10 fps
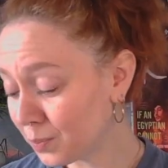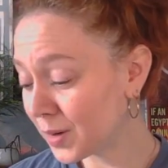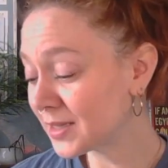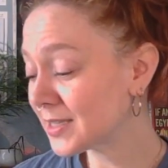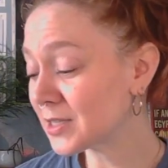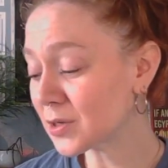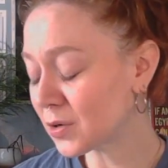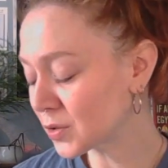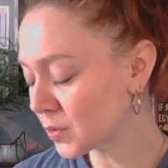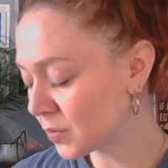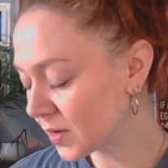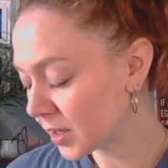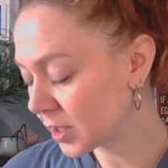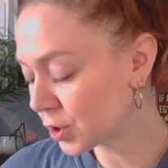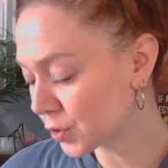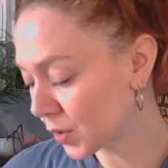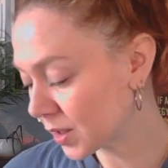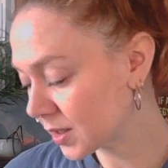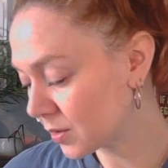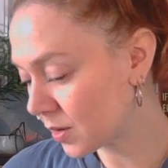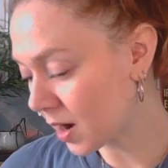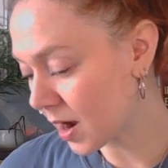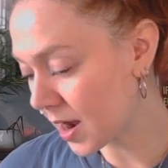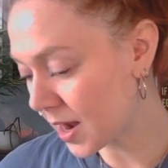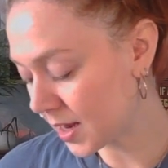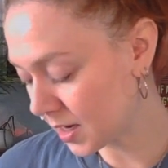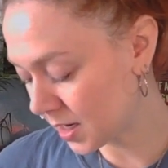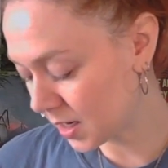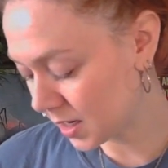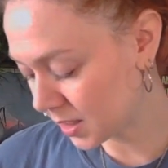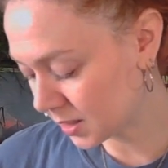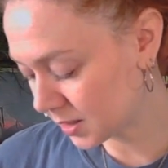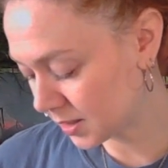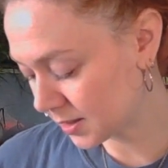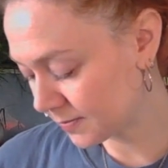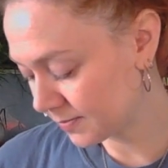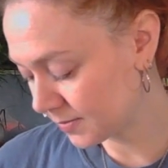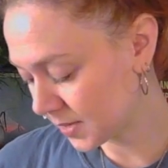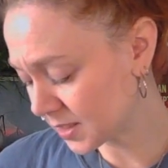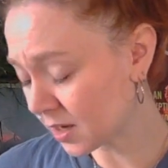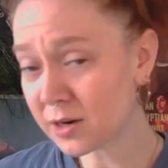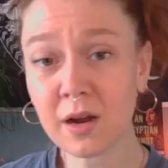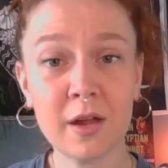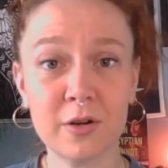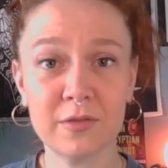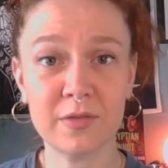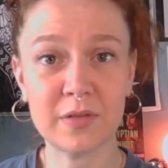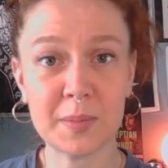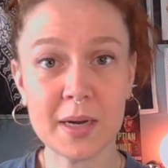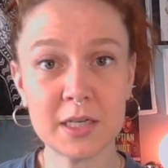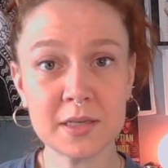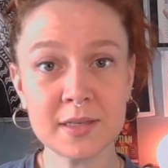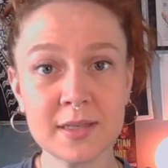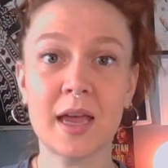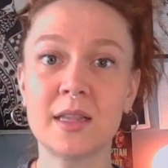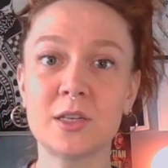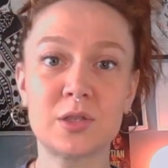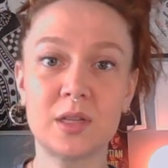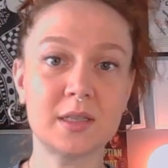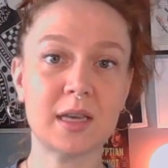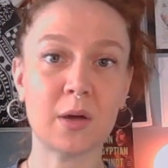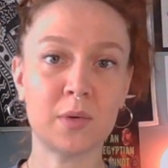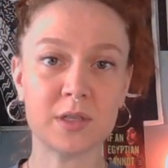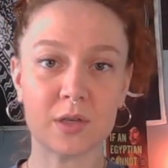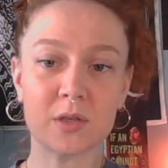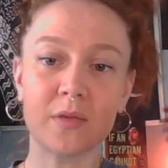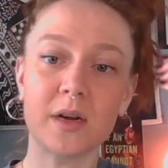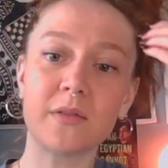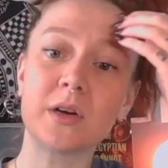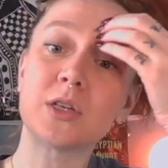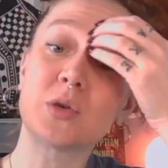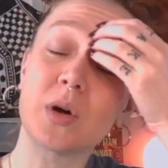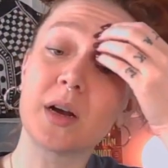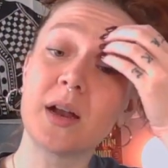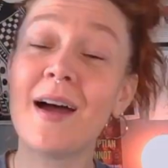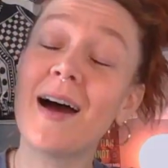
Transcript: But this is also a very short little guy. It's under 150 pages, and the second one is also very, very short.